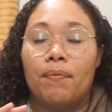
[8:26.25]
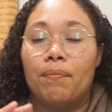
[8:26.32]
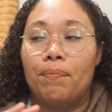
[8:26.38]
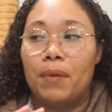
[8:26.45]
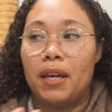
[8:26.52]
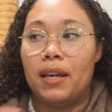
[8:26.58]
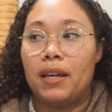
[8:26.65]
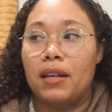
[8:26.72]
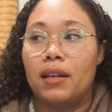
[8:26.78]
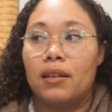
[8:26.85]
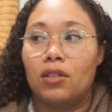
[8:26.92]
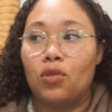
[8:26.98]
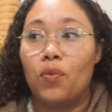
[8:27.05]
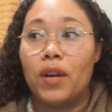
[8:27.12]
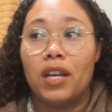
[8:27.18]

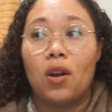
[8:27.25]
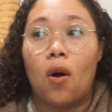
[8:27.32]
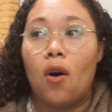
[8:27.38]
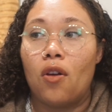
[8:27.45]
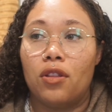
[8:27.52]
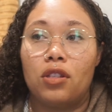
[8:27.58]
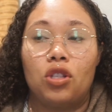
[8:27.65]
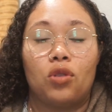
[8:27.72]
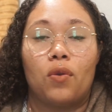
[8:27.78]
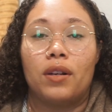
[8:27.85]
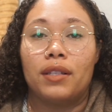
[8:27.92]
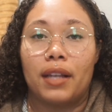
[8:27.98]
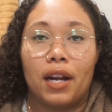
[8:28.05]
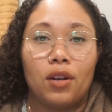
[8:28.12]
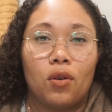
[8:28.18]
between all the stores
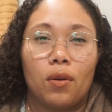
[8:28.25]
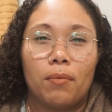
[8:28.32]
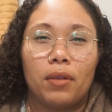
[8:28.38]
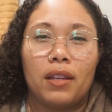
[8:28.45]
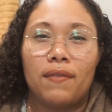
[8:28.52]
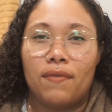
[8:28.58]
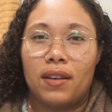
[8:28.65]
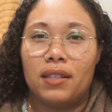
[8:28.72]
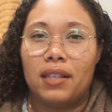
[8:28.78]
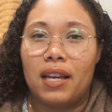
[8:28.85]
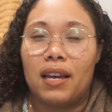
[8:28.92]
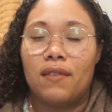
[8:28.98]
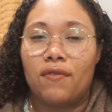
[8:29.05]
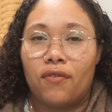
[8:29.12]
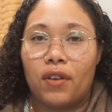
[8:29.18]
that I normally visit
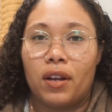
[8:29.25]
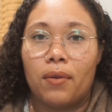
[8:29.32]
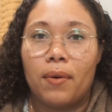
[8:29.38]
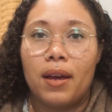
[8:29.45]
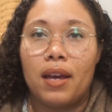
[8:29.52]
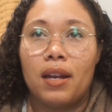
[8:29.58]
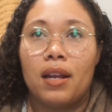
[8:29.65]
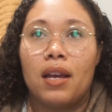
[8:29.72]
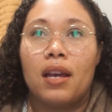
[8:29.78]
and frequent.